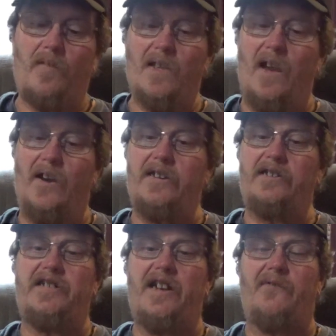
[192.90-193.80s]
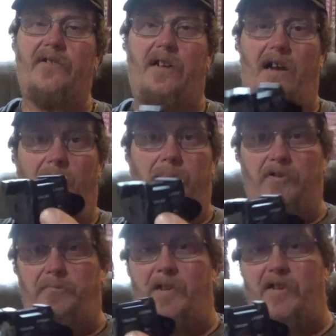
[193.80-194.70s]
Now, it does have a
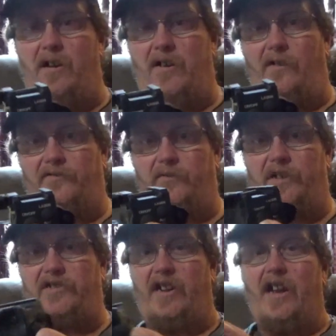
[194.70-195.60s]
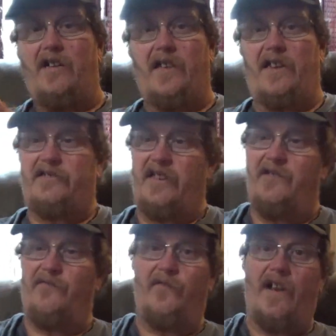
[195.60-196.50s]
push button on off switch that is in a
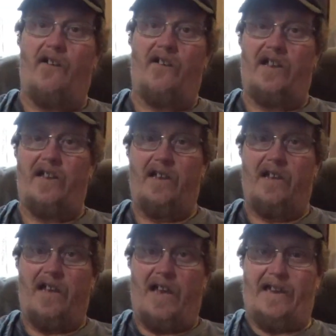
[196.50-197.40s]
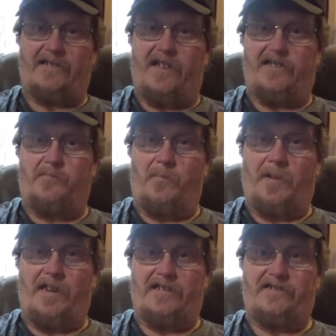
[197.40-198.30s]
very accessible
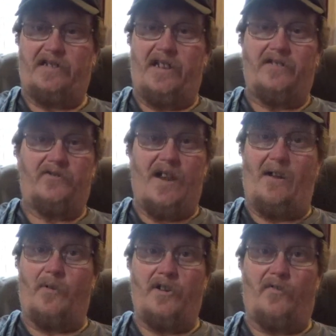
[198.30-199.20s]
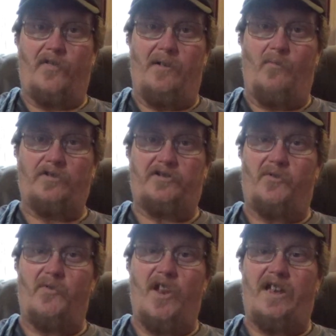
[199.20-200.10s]
place. It's right where your thumb wants to
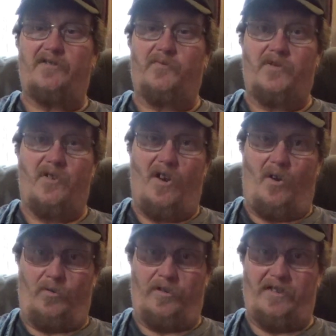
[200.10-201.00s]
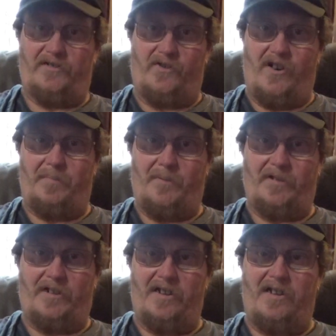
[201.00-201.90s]
rest when you're holding this grip on the
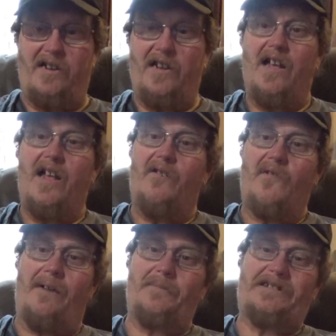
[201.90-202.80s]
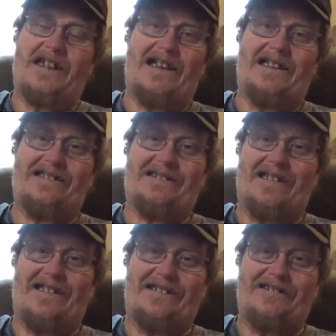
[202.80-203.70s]
gun. Right beside it is
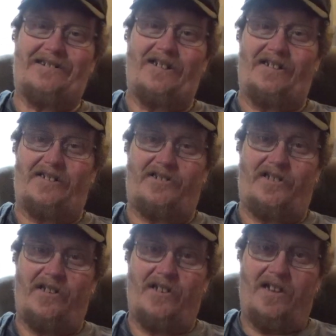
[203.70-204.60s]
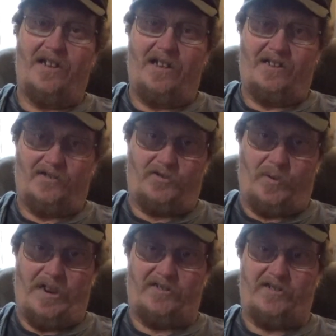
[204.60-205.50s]
an adjust
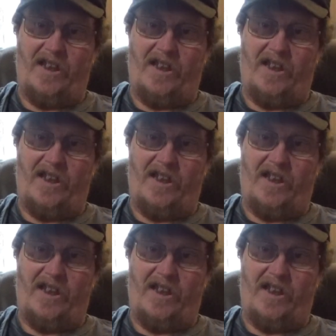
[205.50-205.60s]
switch.